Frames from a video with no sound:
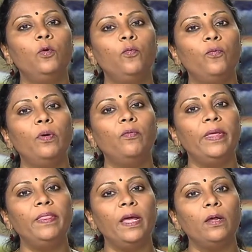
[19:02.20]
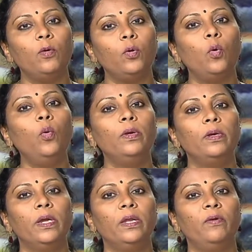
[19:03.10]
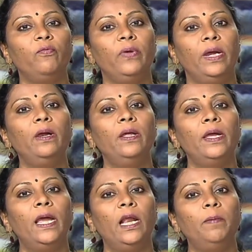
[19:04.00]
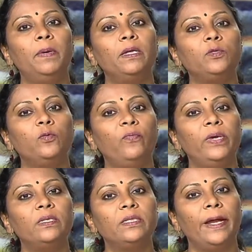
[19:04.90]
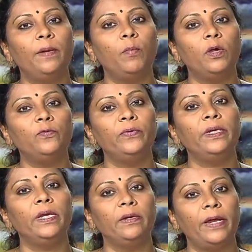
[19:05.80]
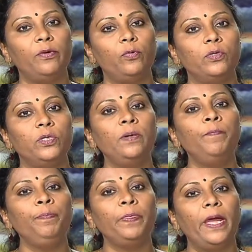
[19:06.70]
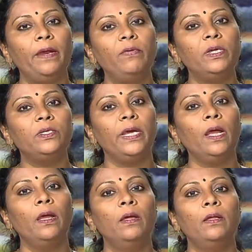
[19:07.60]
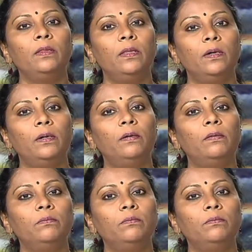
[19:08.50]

to, when they are grown in a field, help us to fix the atmospheric nitrogen, enriching the